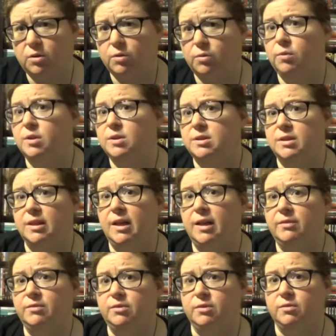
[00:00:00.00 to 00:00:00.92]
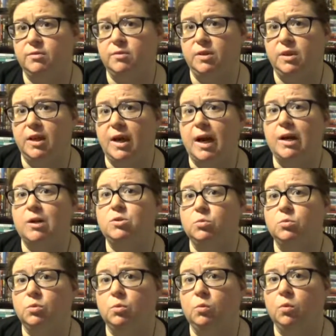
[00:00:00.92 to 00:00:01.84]
what's left of the
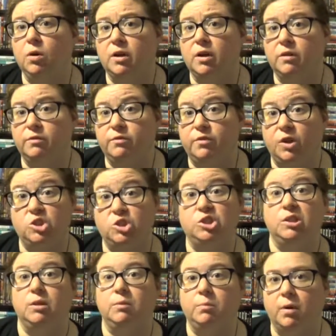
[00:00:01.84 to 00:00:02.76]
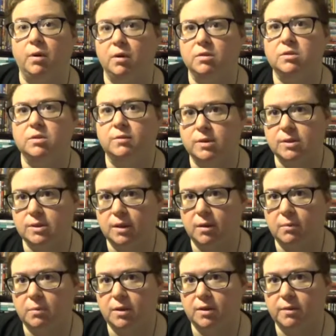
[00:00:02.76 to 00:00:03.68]
actual working, functioning parts of a
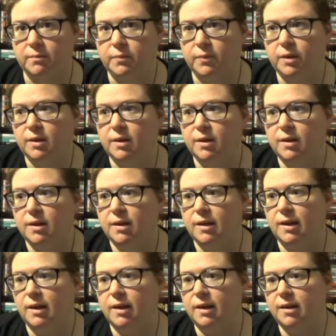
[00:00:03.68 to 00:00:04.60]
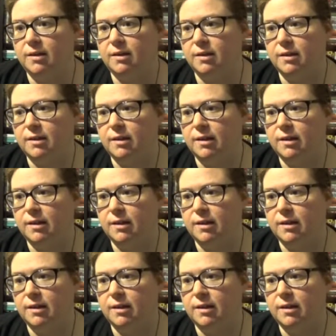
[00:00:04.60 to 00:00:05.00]
zombie. And